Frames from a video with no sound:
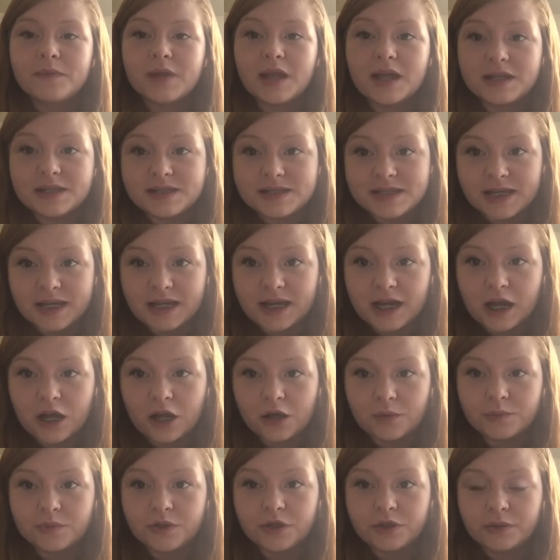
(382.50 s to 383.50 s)
and seeing how
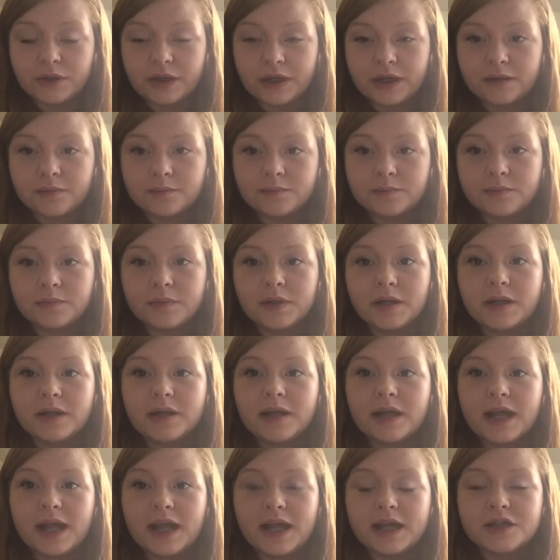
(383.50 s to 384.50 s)
I'm doing
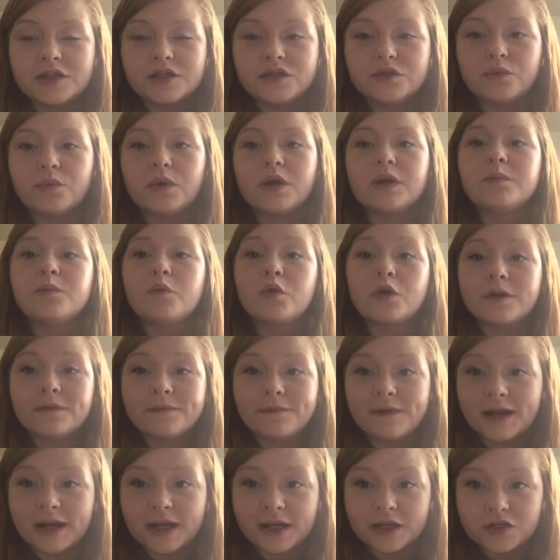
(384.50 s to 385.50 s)
and do one more
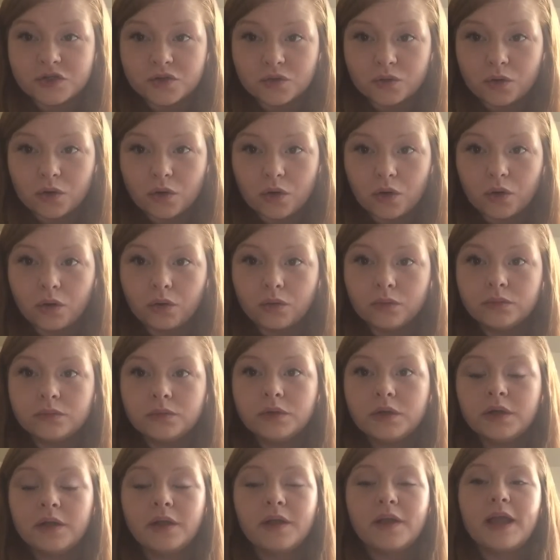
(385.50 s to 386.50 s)
financial goal.
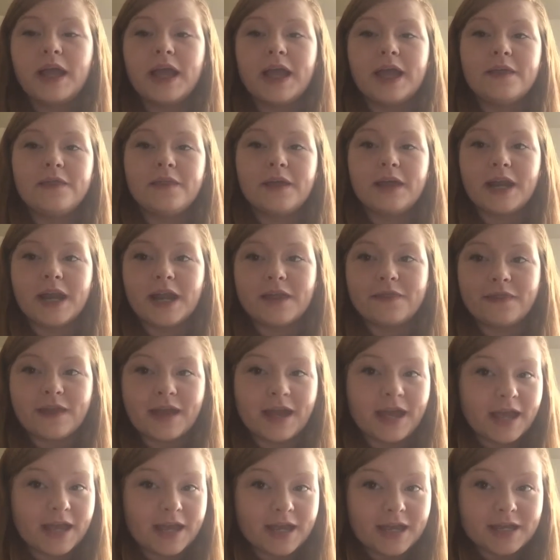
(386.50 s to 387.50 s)
And then at
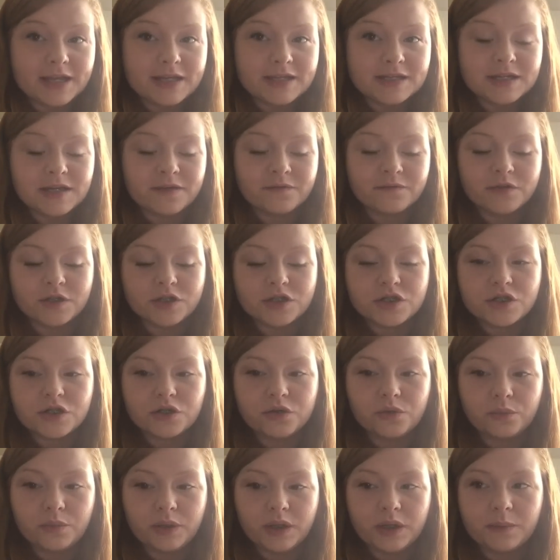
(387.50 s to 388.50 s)
the end of the
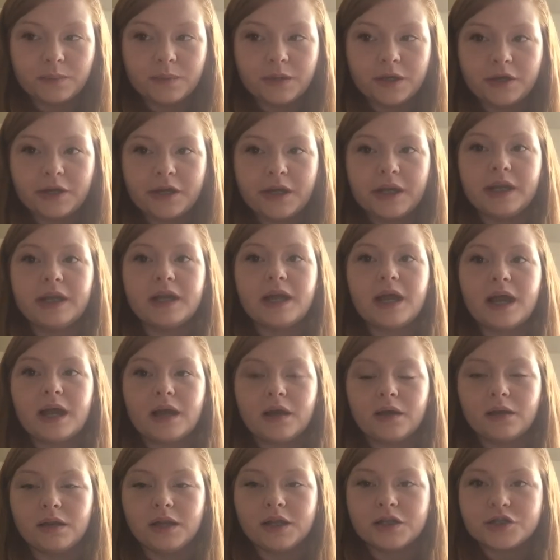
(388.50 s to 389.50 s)
two week period,
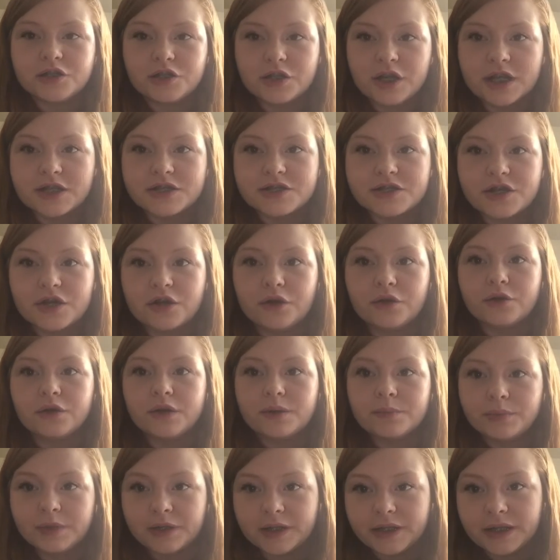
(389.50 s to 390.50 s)
I'll let you guys know
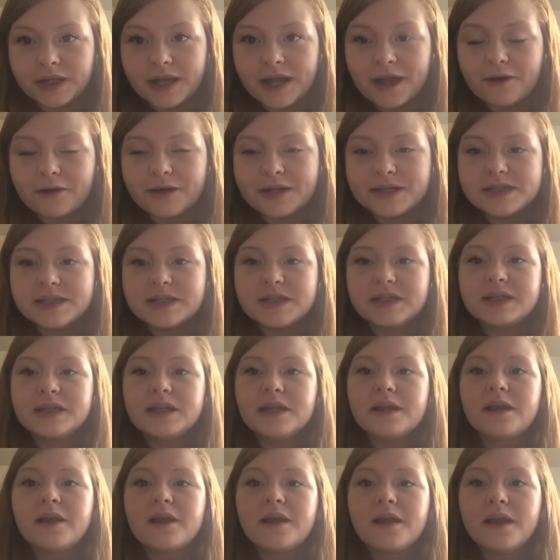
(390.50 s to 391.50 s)
completely how I did
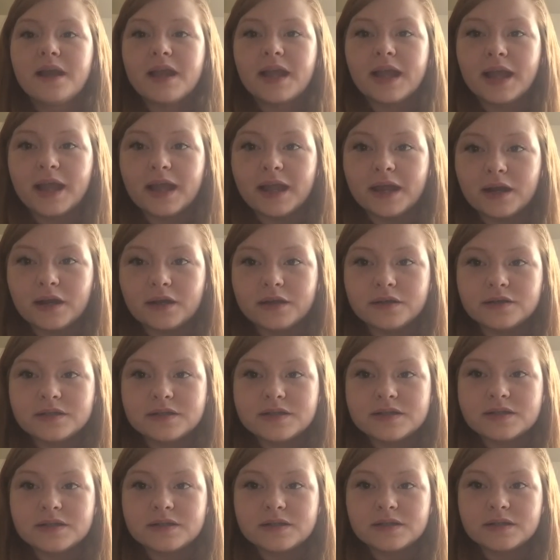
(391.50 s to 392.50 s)

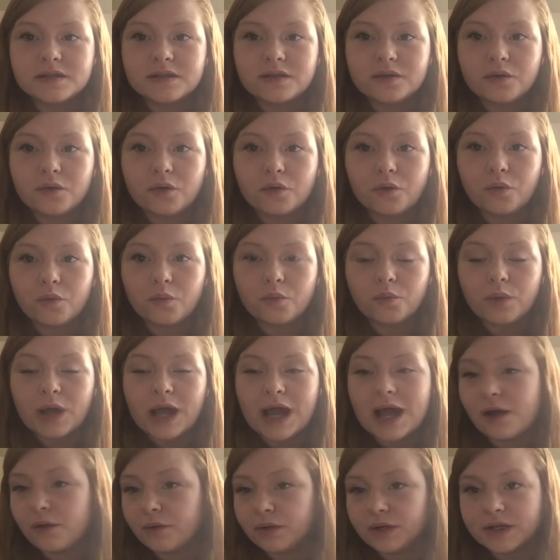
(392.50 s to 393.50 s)
and
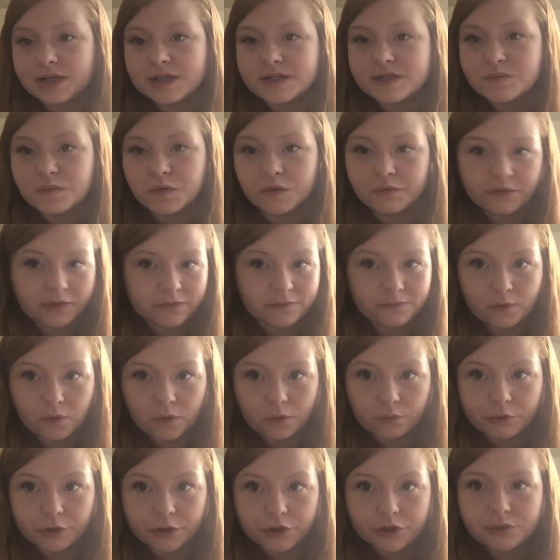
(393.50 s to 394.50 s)
how it is moving
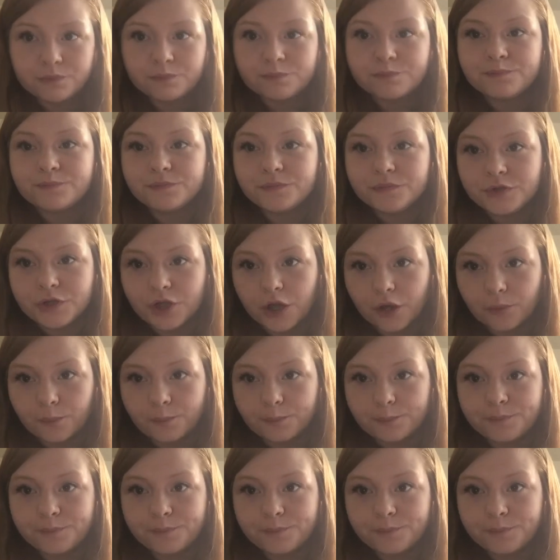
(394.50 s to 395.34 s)
forward. So